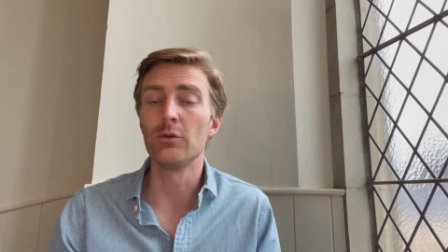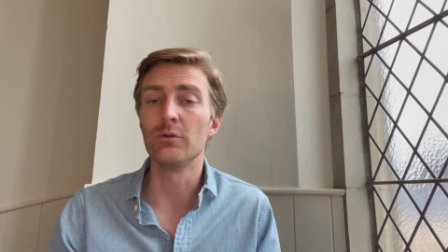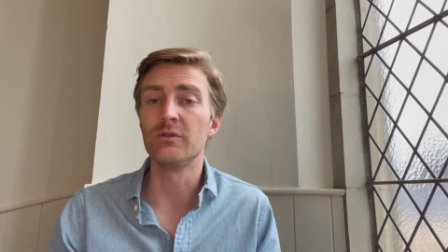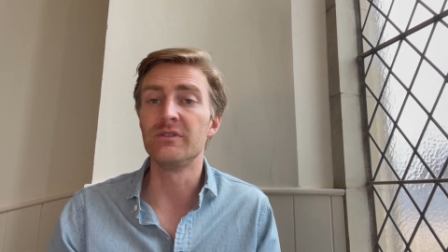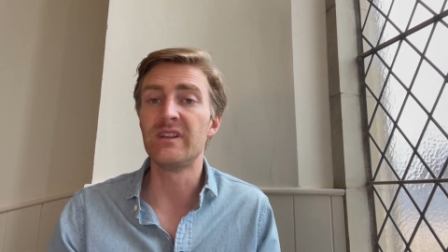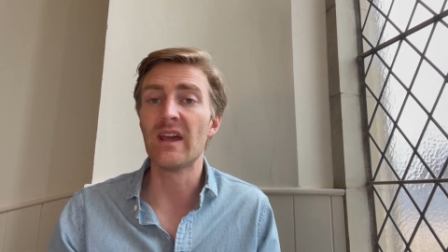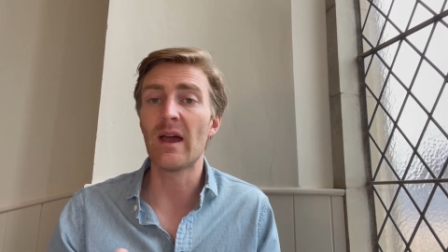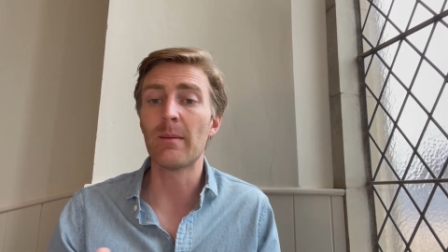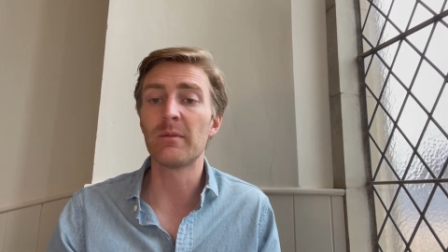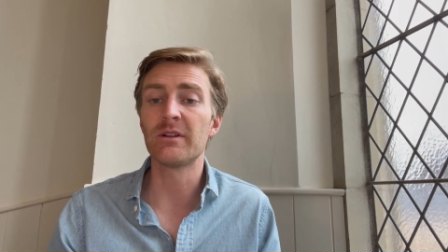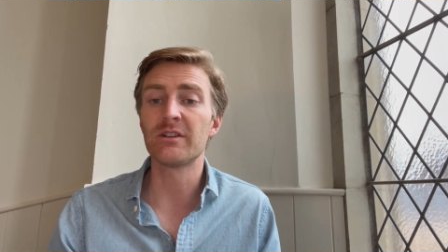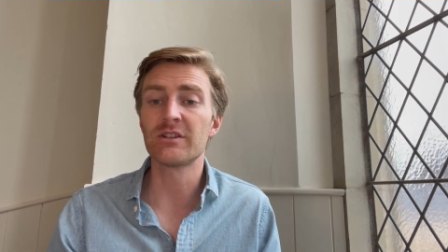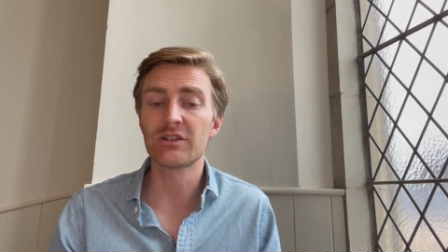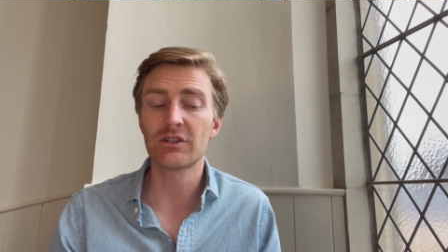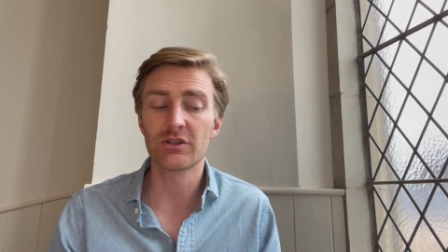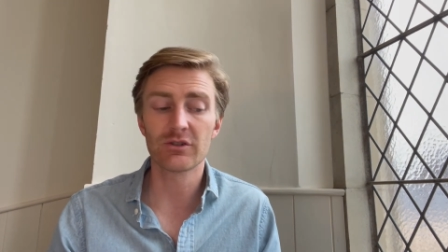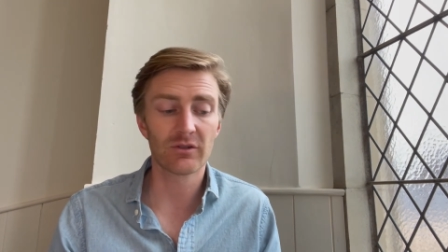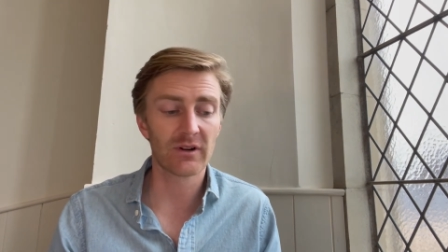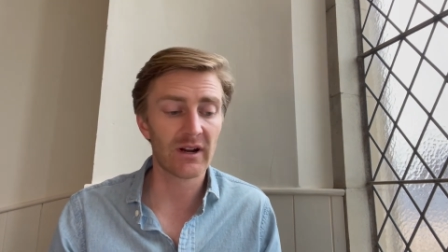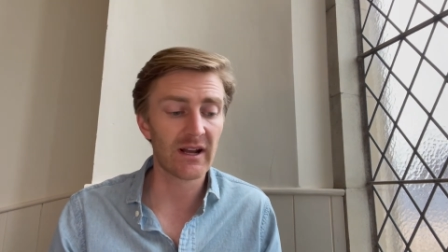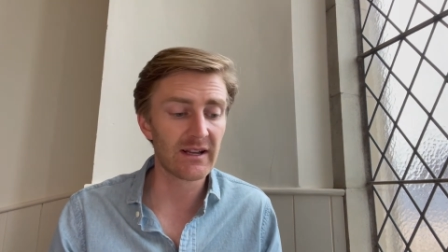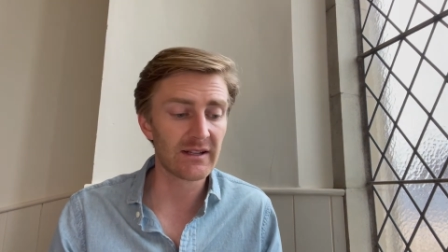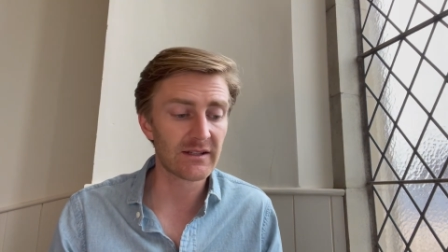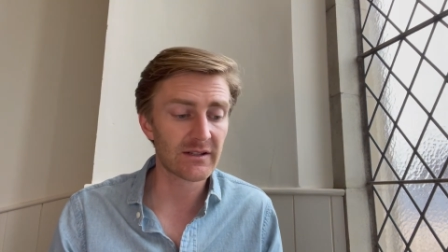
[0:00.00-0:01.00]

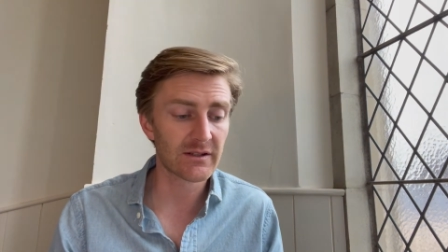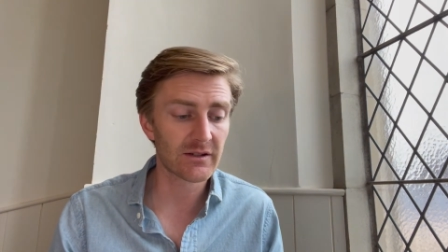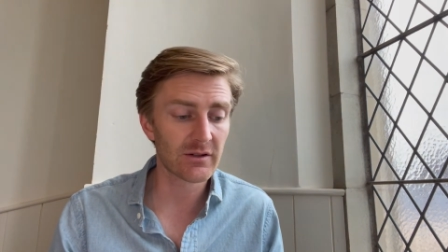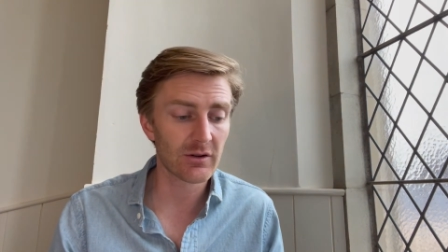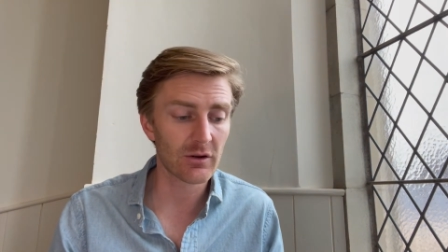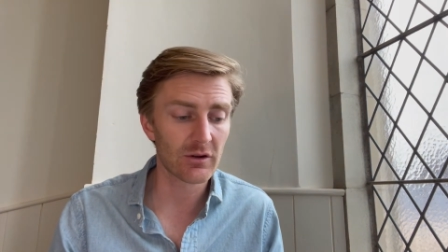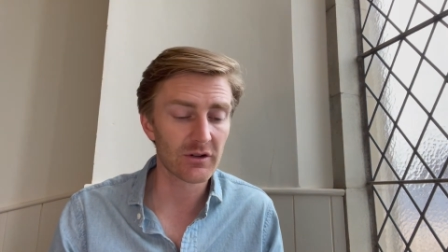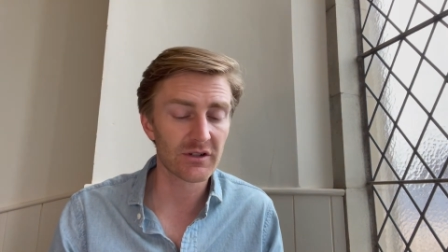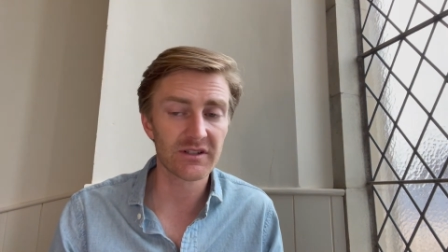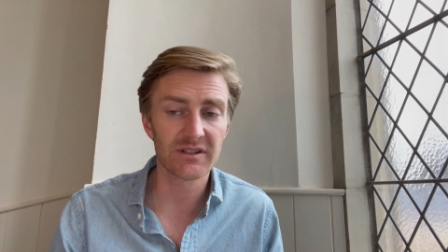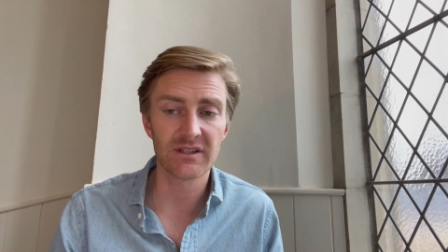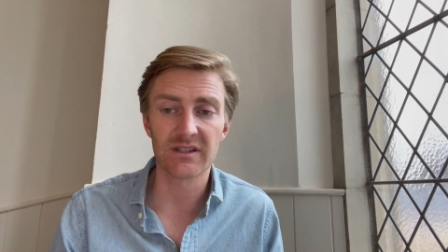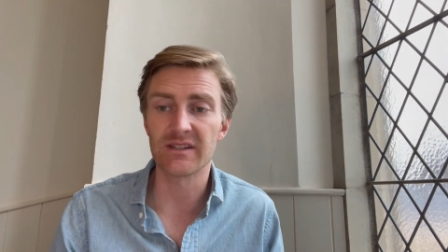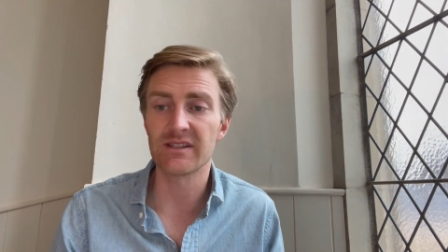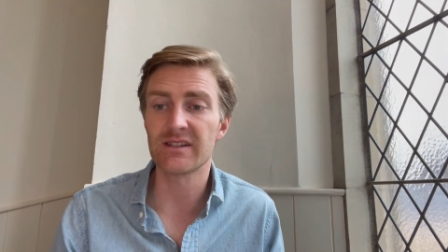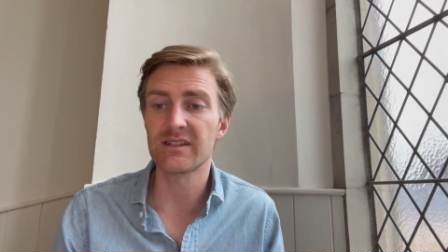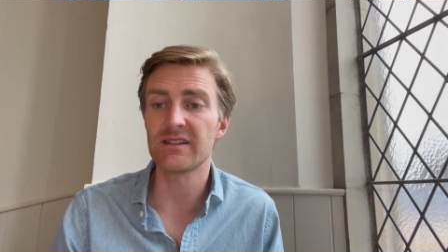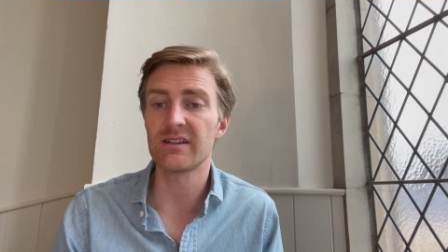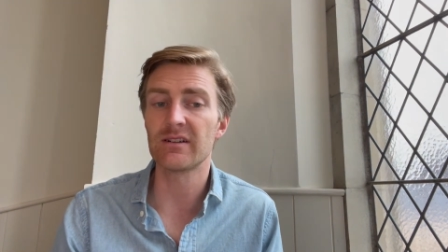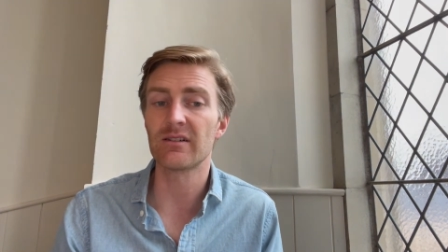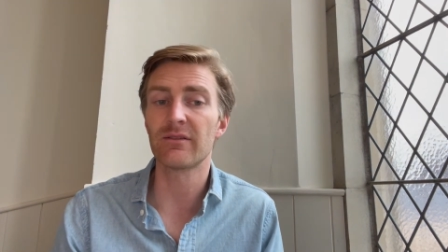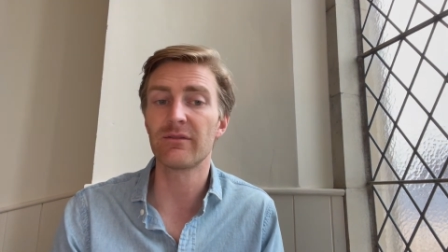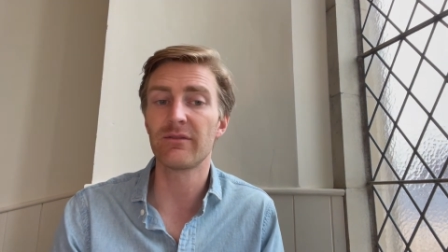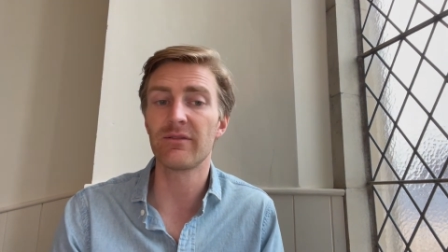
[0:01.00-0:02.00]
demonstrates her
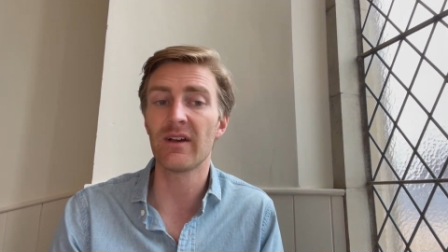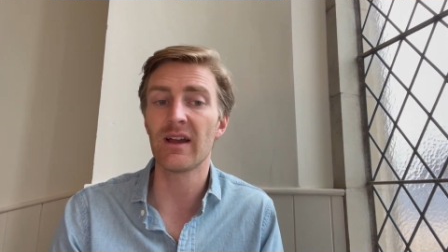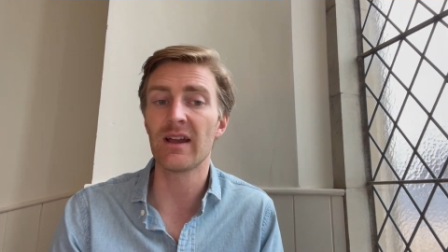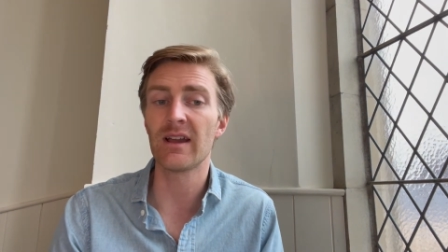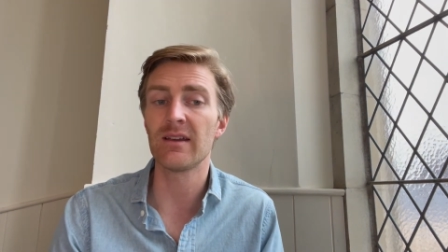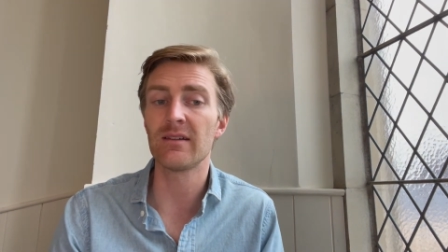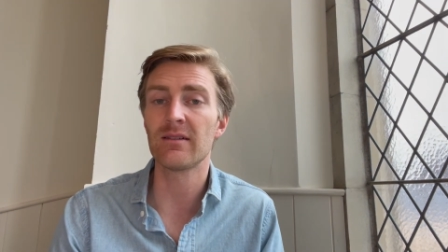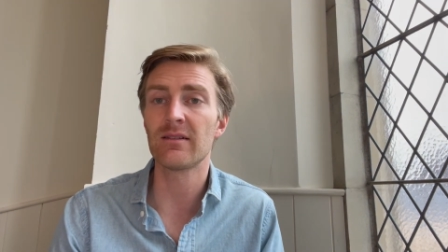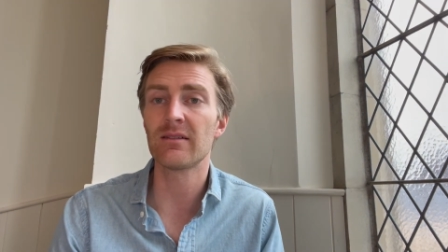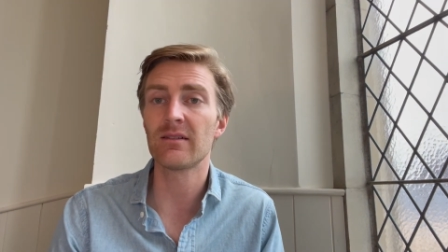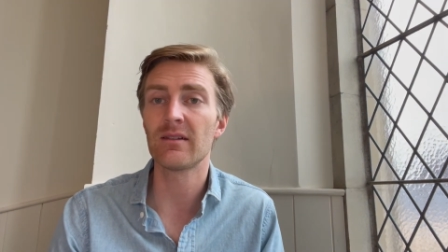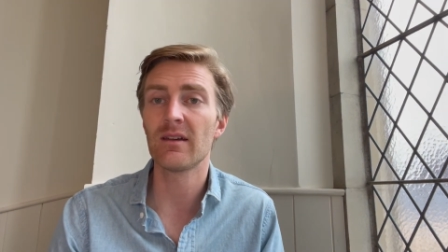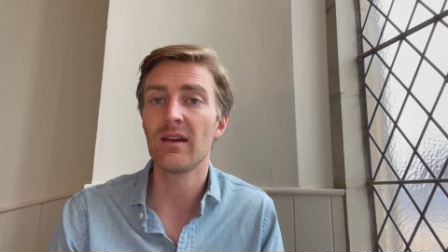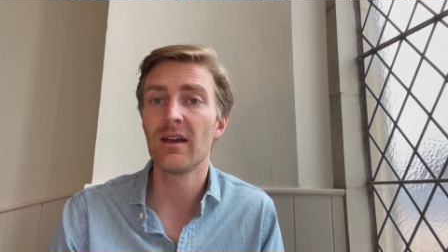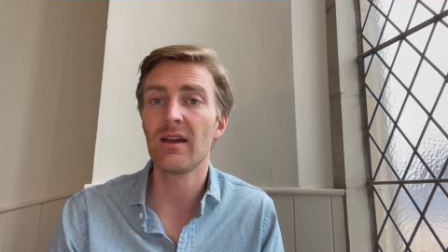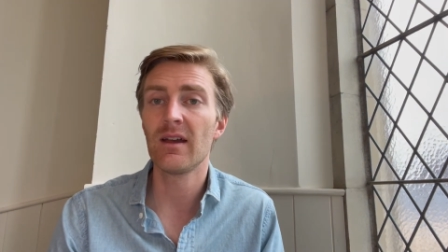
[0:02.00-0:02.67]
sincere faith